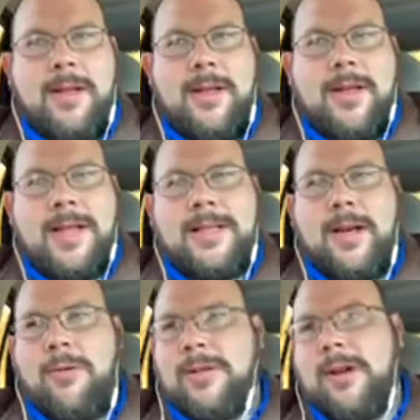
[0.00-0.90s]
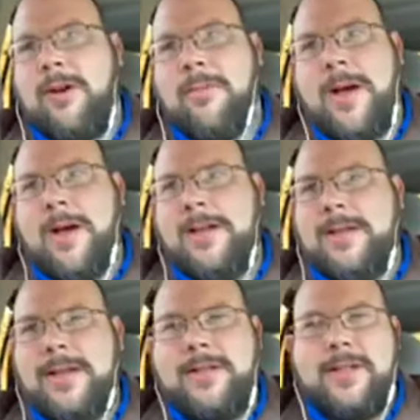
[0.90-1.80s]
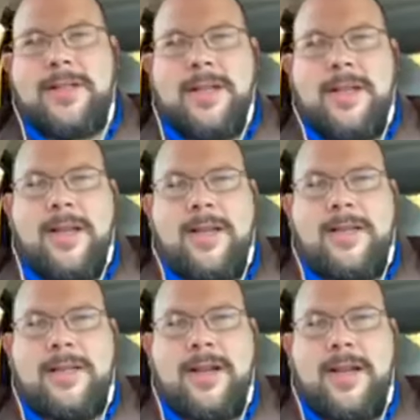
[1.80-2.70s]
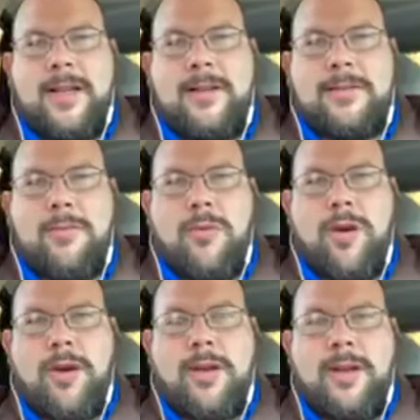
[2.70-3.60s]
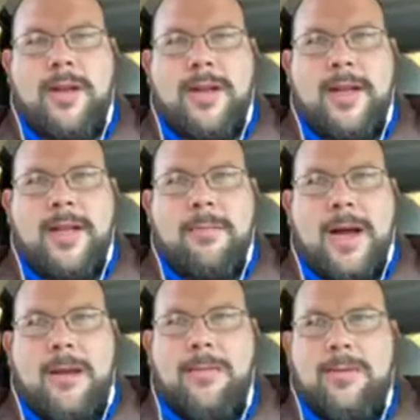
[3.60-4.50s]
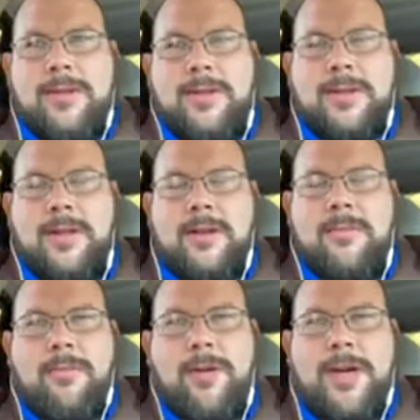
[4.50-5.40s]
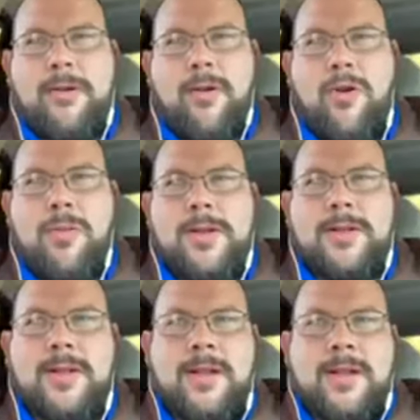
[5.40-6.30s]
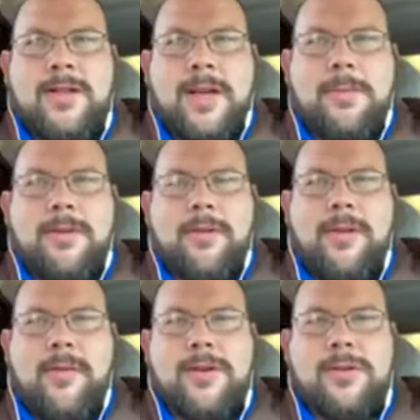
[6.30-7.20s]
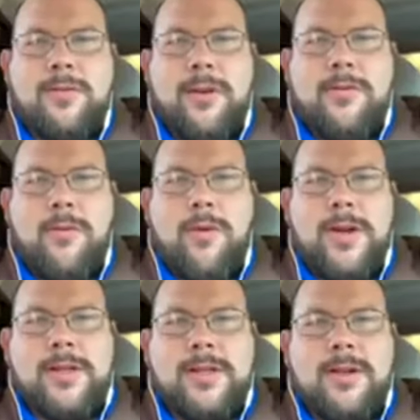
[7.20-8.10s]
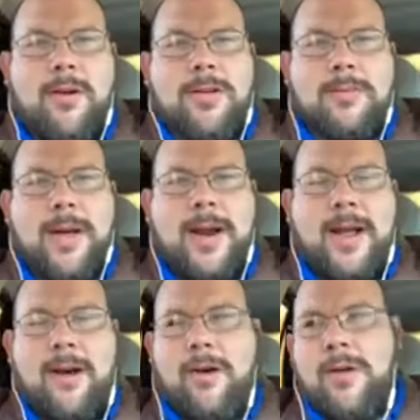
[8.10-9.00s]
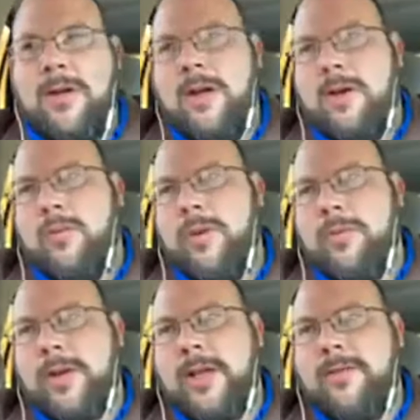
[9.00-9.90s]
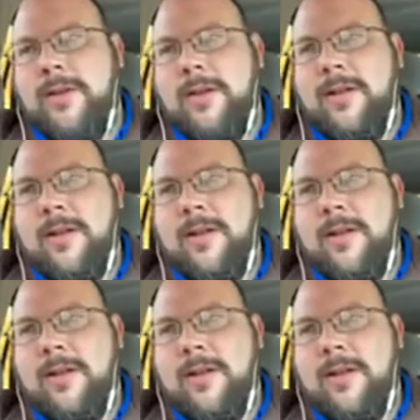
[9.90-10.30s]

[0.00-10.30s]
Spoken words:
Last thing I want to talk about is just in studying this morning in the Bible, just reading Romans chapter 3, verse 24. It just talks about how we were given